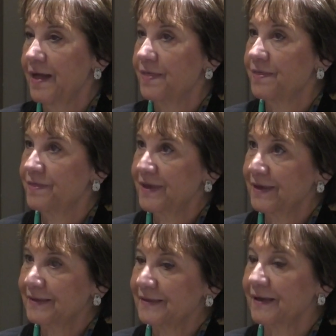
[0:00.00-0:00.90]

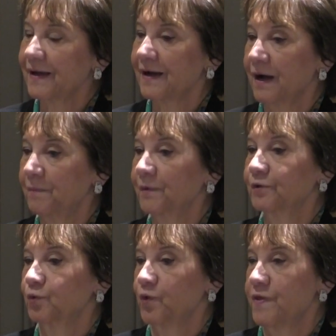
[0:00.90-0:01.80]
This,
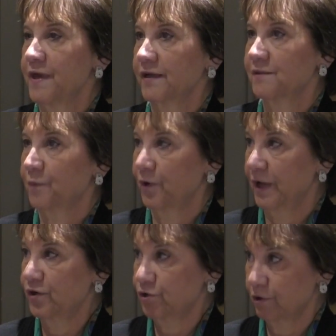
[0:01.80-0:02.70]
coupled with the
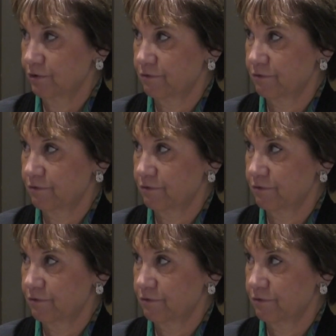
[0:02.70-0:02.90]
exponential